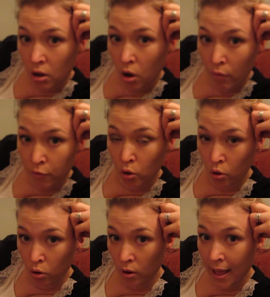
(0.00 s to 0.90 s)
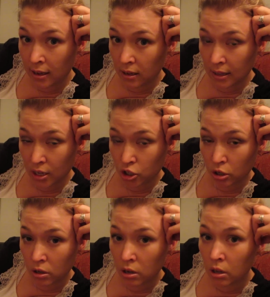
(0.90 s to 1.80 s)
of your egg
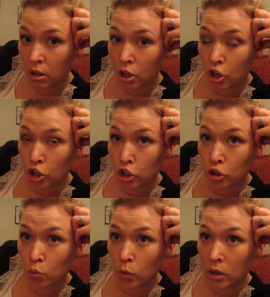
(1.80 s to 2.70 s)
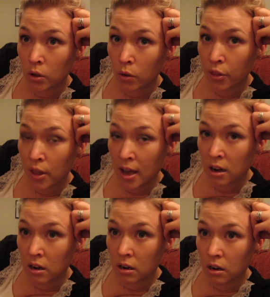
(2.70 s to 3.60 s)
collection, you will
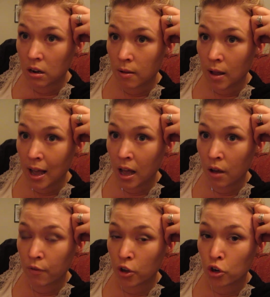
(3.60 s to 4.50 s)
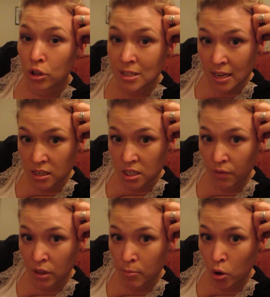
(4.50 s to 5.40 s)
then have another
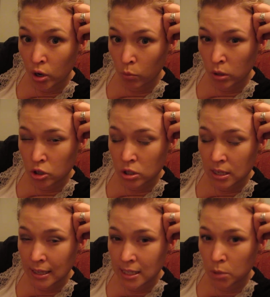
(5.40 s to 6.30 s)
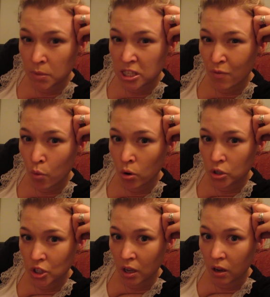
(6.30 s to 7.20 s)
sedative in the morning with just a little bit of
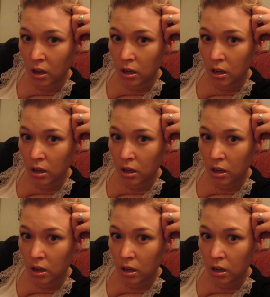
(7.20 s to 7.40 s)
water.